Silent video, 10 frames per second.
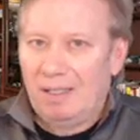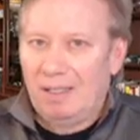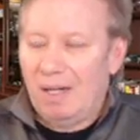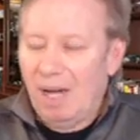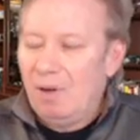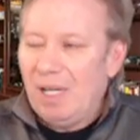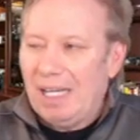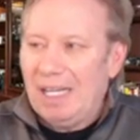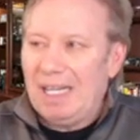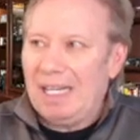Governor
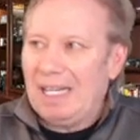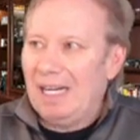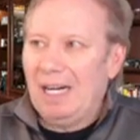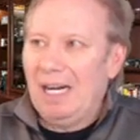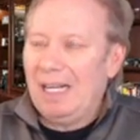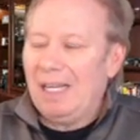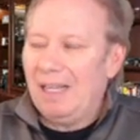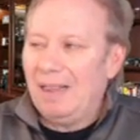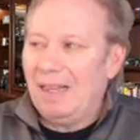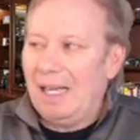McKee,
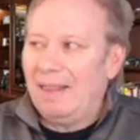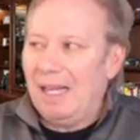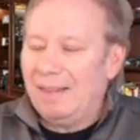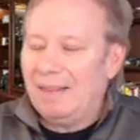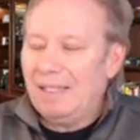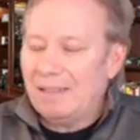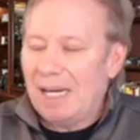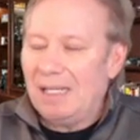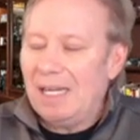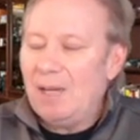that this
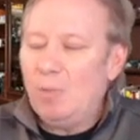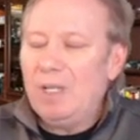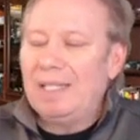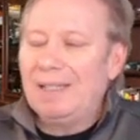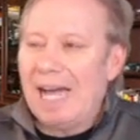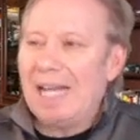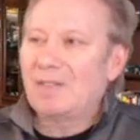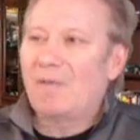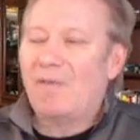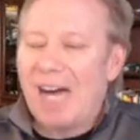guy, he wouldn't
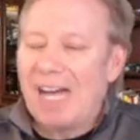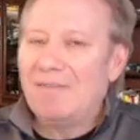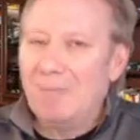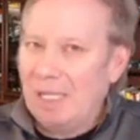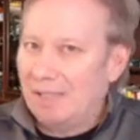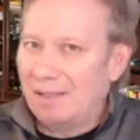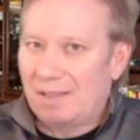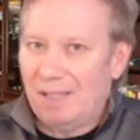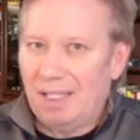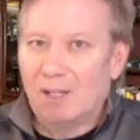last 5
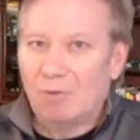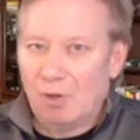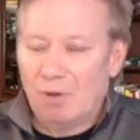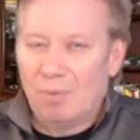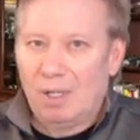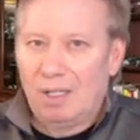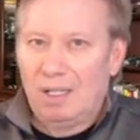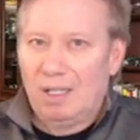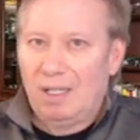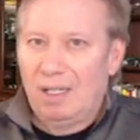minutes in a room
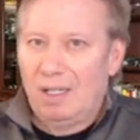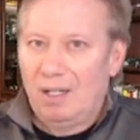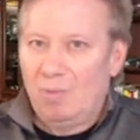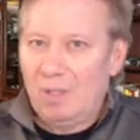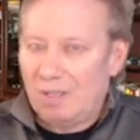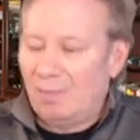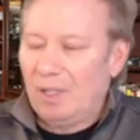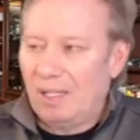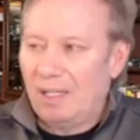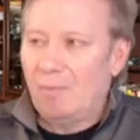with
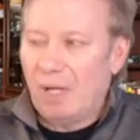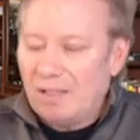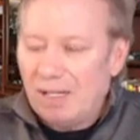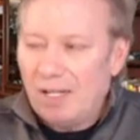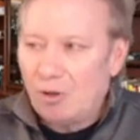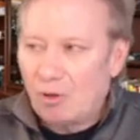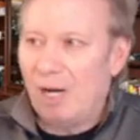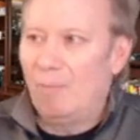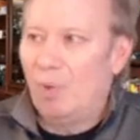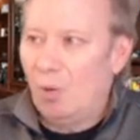someone like him. President
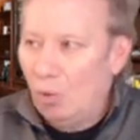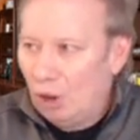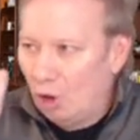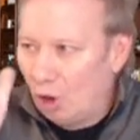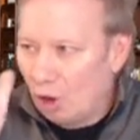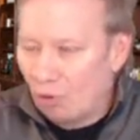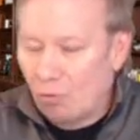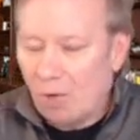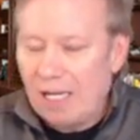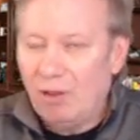Trump would look
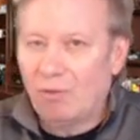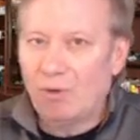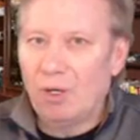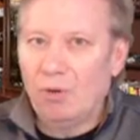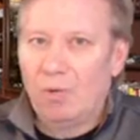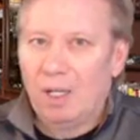right through.